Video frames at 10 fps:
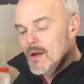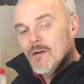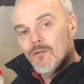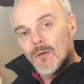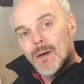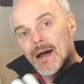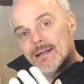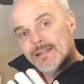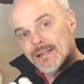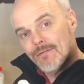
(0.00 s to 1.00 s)
from a
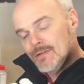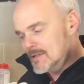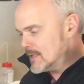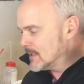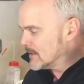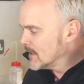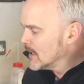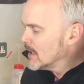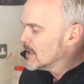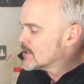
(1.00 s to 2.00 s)
17
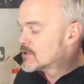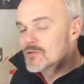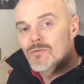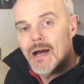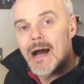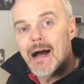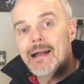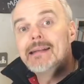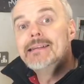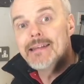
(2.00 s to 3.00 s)
to a
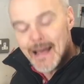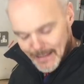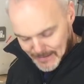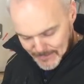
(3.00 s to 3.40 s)
9.